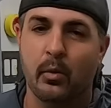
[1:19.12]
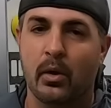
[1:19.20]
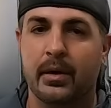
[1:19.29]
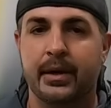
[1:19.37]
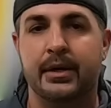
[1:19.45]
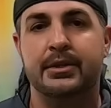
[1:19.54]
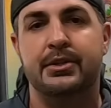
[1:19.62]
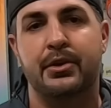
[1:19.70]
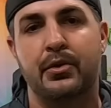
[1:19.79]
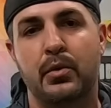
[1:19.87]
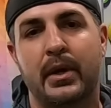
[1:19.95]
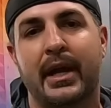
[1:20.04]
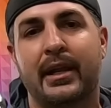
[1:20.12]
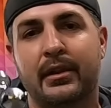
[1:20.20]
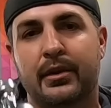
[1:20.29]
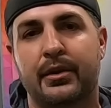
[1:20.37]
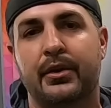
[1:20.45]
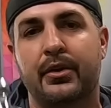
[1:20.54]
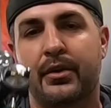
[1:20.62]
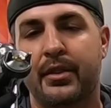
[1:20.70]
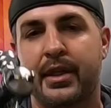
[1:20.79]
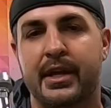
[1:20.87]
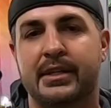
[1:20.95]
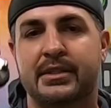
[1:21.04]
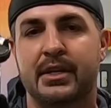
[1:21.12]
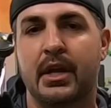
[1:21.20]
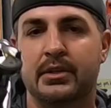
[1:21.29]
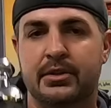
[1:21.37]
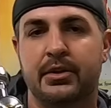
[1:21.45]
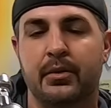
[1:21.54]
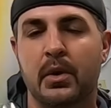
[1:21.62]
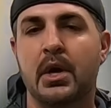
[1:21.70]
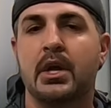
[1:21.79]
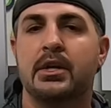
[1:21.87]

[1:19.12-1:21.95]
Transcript: warriors, you can learn this too.